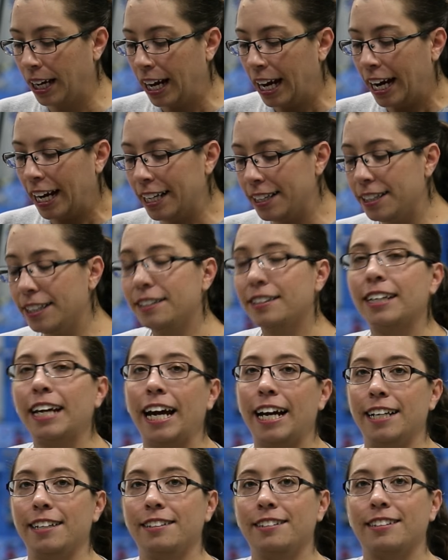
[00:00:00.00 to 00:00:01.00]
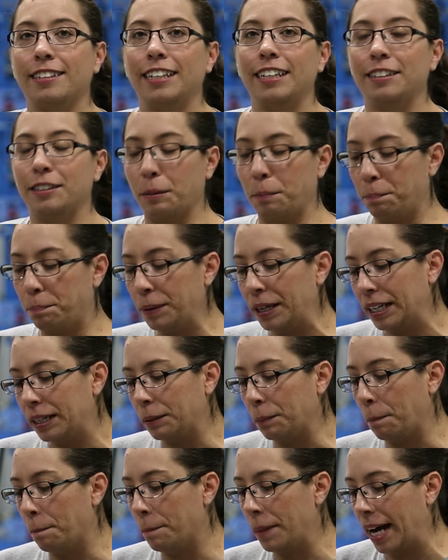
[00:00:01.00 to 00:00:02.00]
In this case is a big
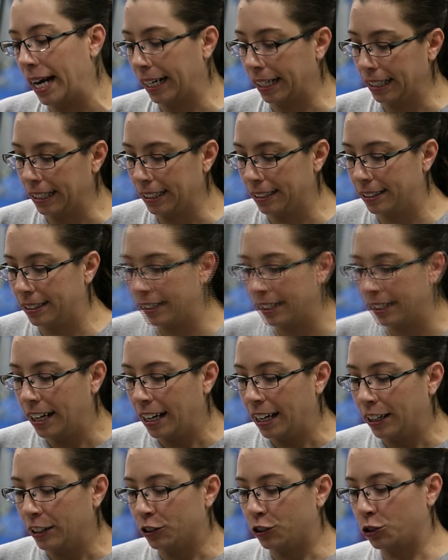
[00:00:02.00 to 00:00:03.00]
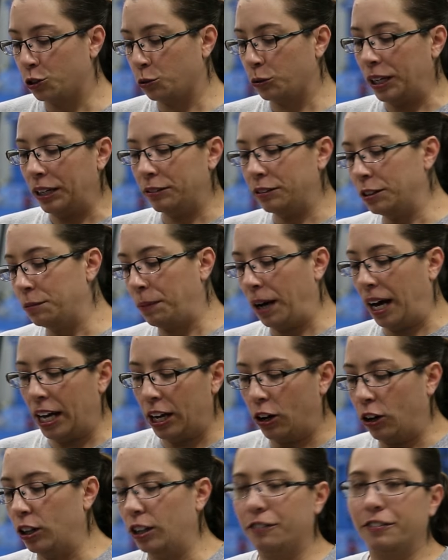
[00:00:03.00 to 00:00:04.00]
magnet, surrounded by
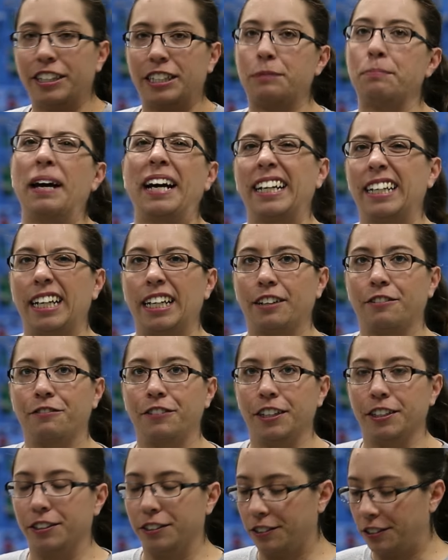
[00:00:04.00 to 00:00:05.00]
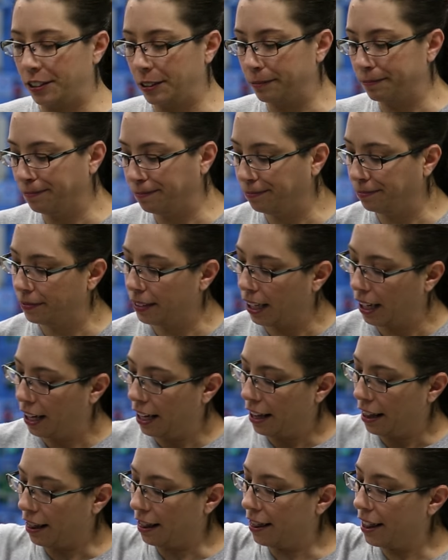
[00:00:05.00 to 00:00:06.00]
all of its magnetic fields.
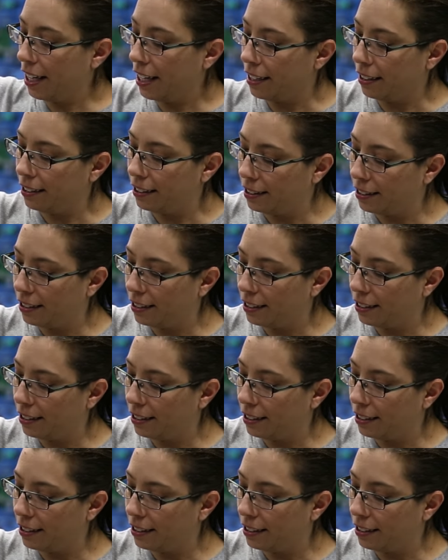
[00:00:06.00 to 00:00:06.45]
This